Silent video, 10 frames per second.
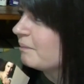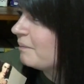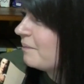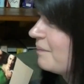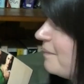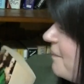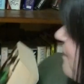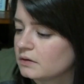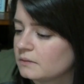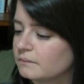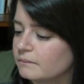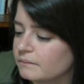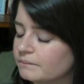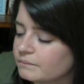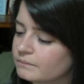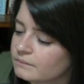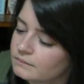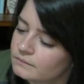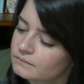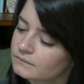
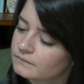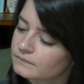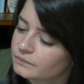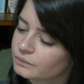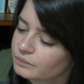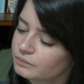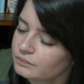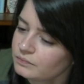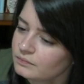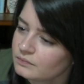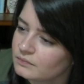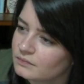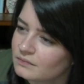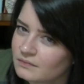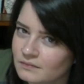(not speaking)